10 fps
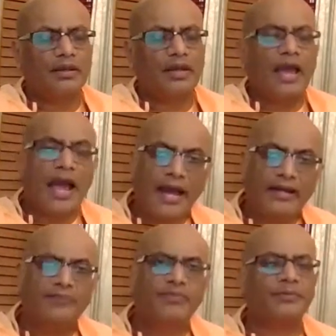had
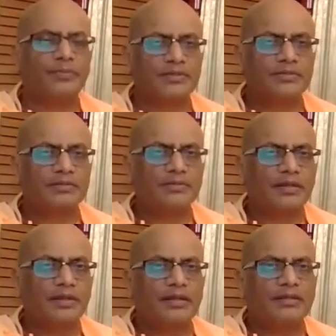a purpose
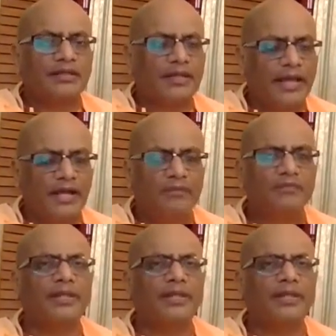that helped